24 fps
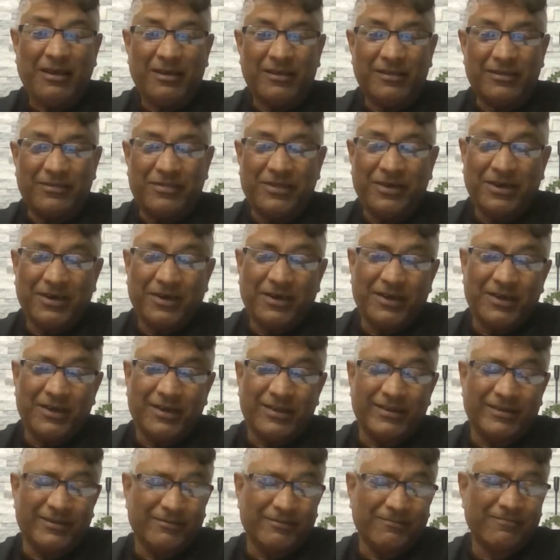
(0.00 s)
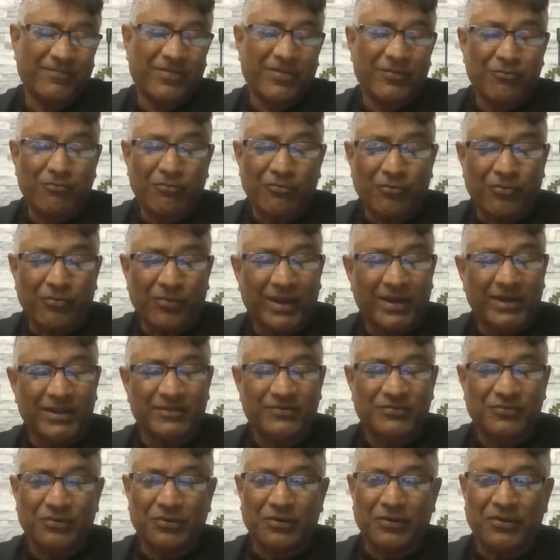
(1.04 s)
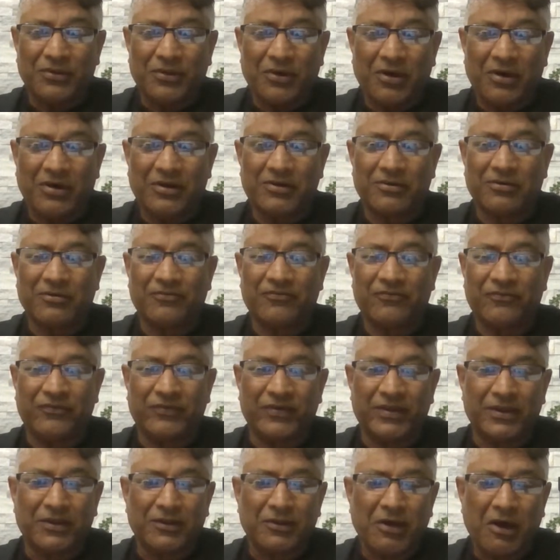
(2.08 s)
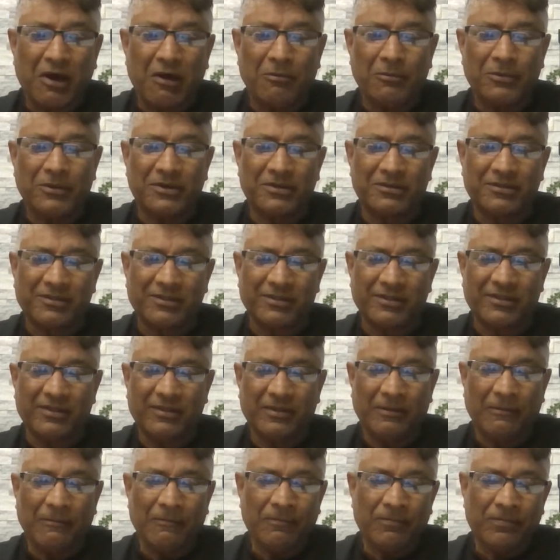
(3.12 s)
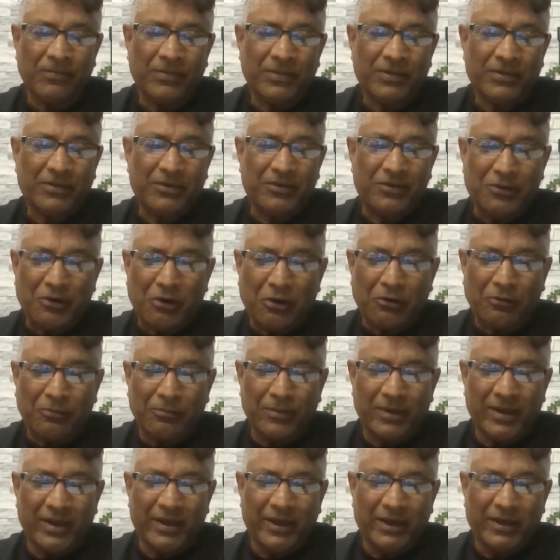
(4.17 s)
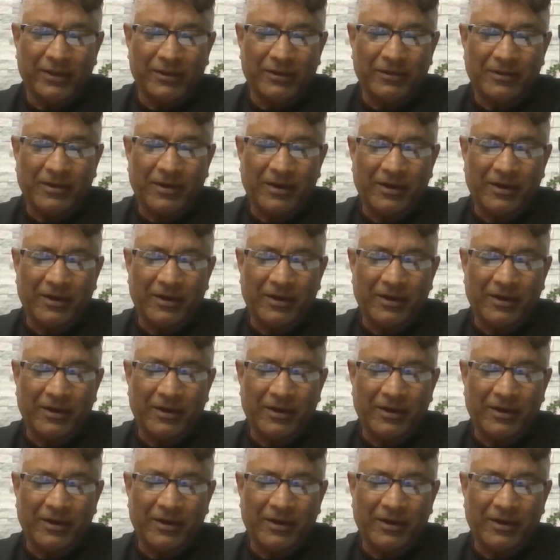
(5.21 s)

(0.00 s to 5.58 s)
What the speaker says: Then ran into another phenomenal young man,